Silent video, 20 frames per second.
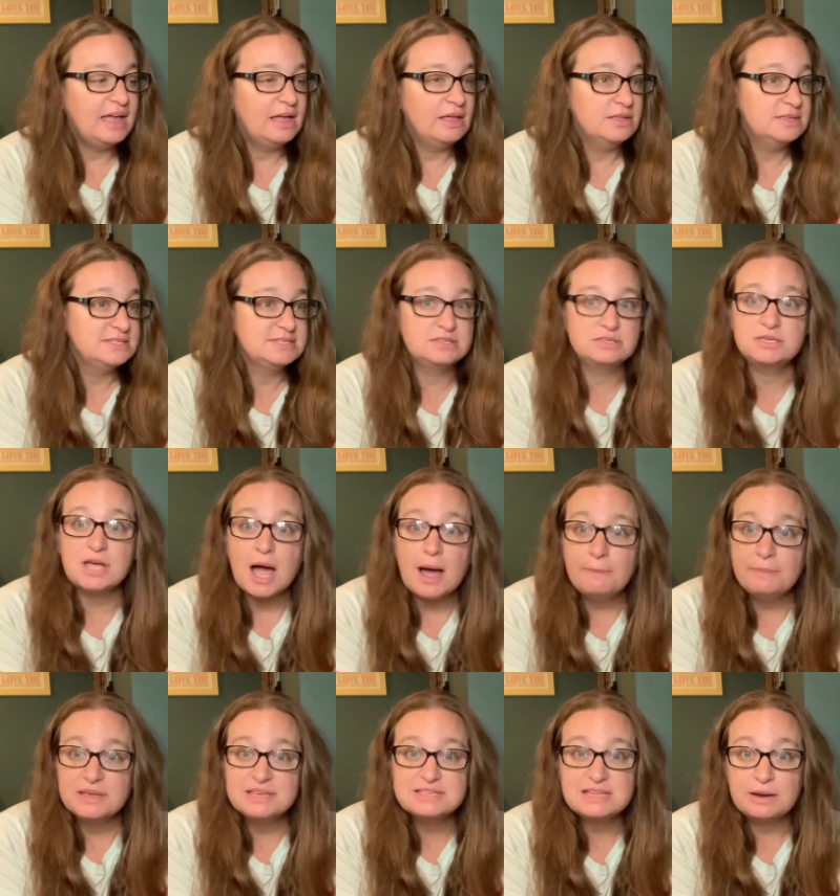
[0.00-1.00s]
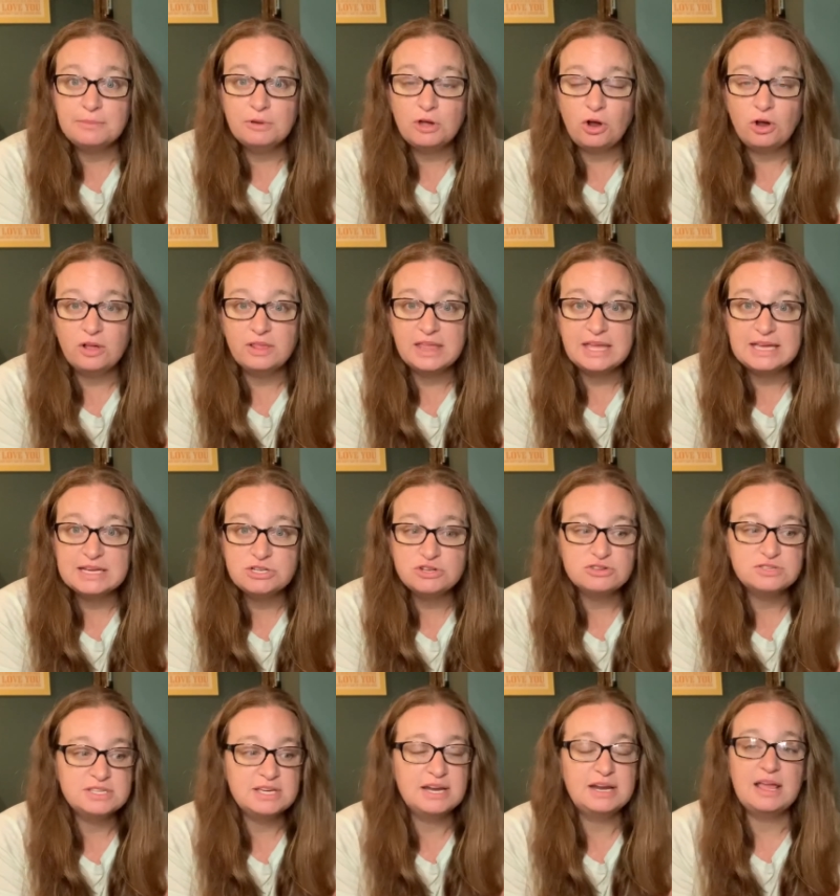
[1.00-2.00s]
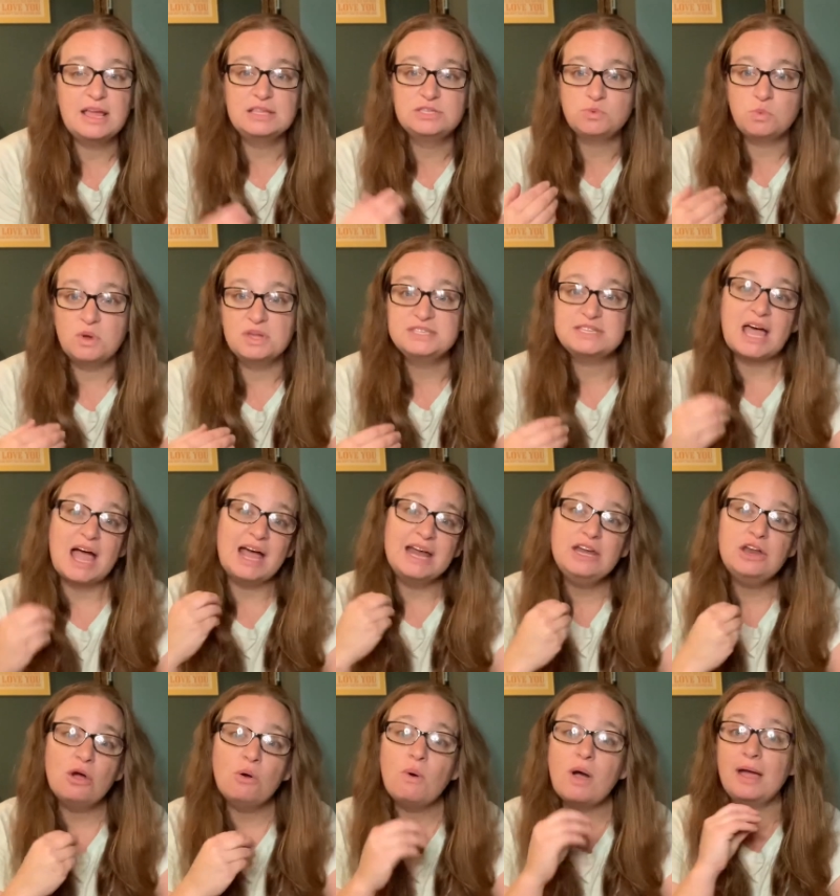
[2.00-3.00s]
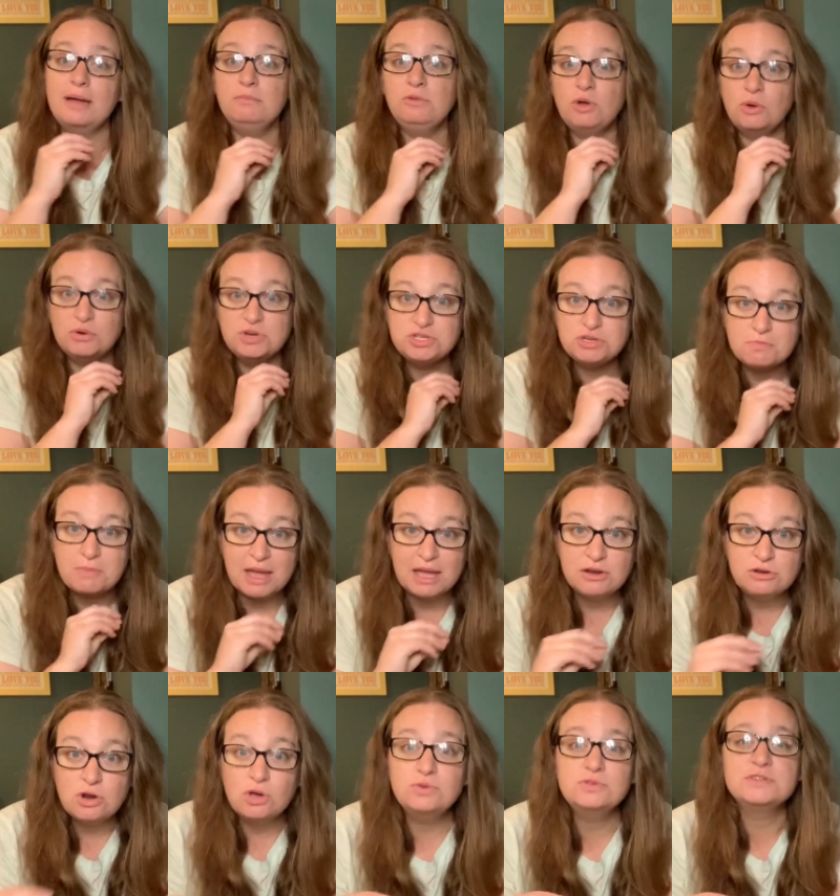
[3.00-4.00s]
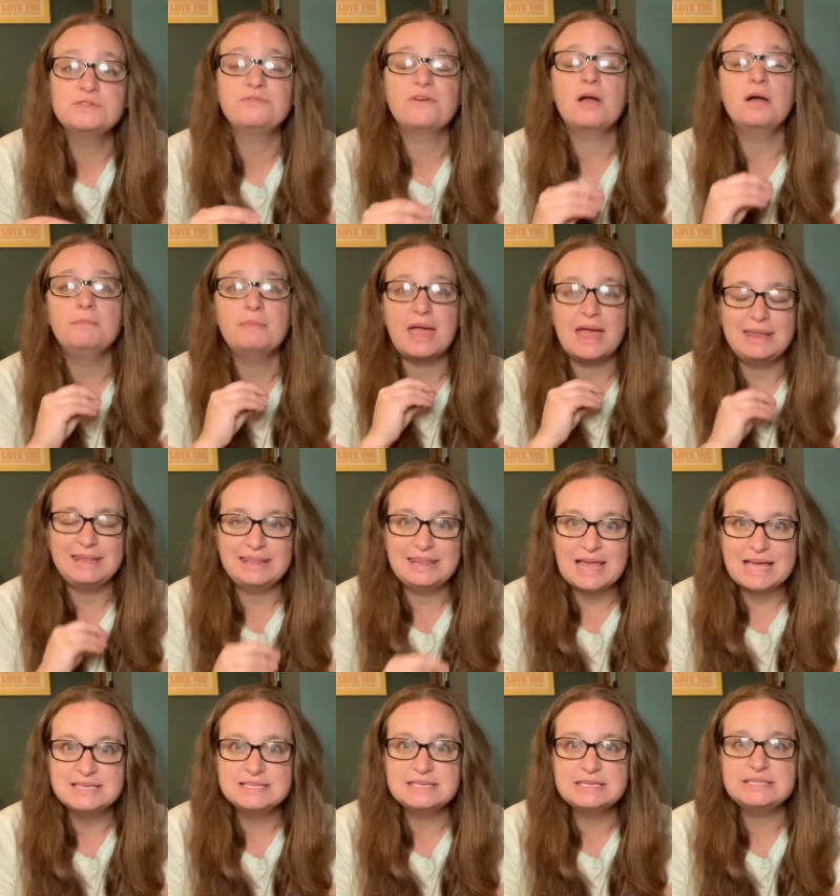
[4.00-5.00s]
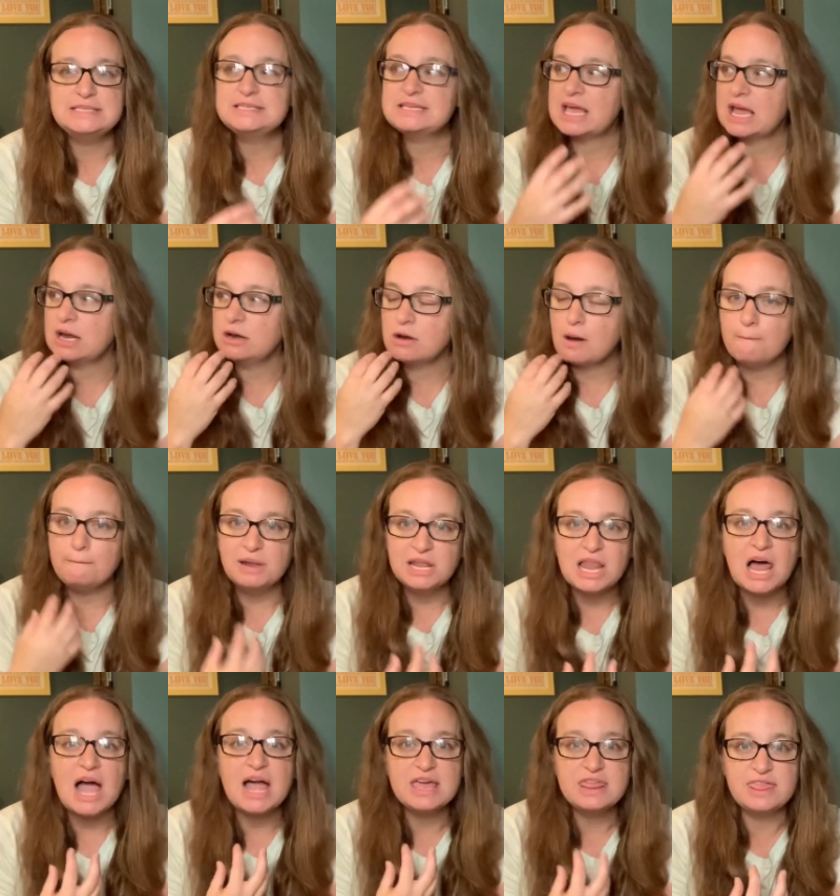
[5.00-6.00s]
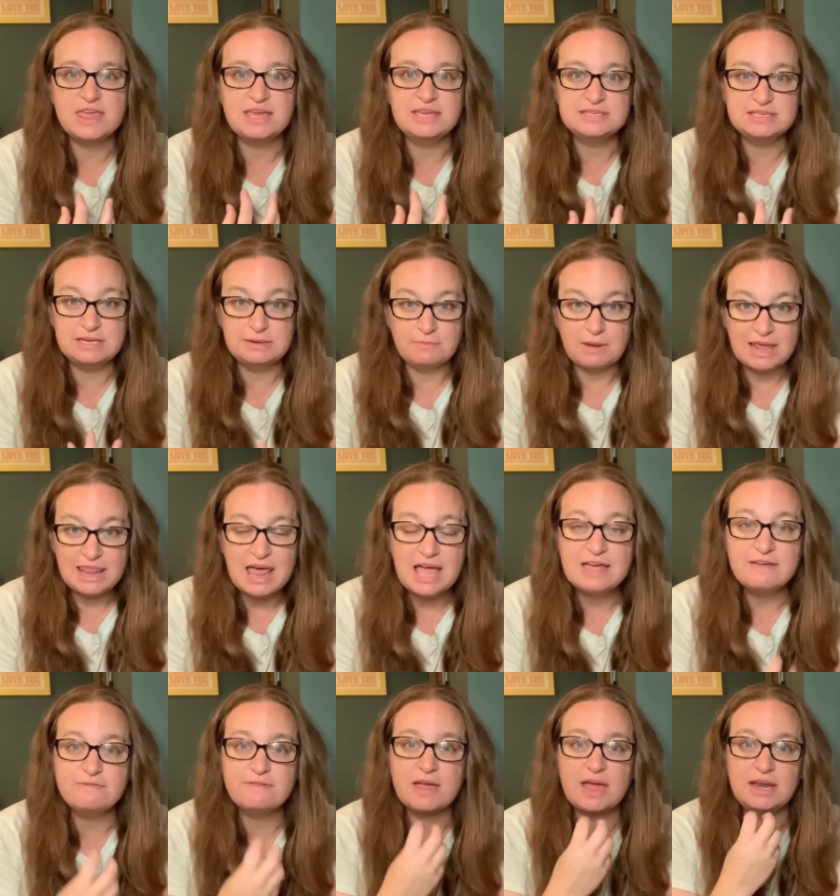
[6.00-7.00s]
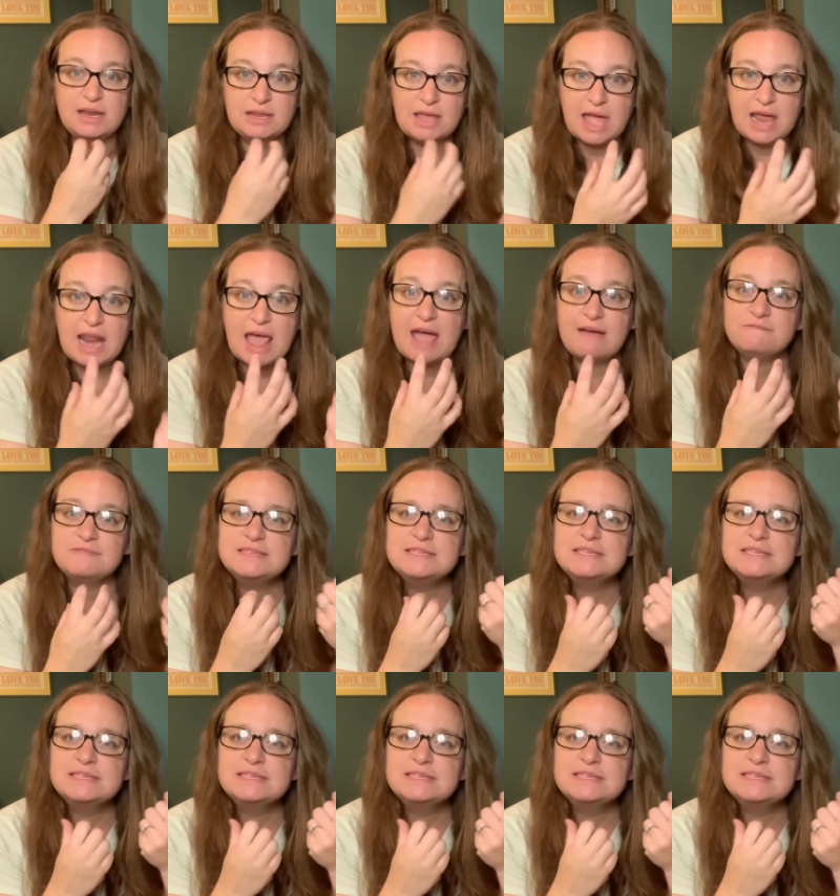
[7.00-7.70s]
It's topics that I'm currently interested. It's ones I know I'm going to make notes from and lessons and apply things in my life and, and have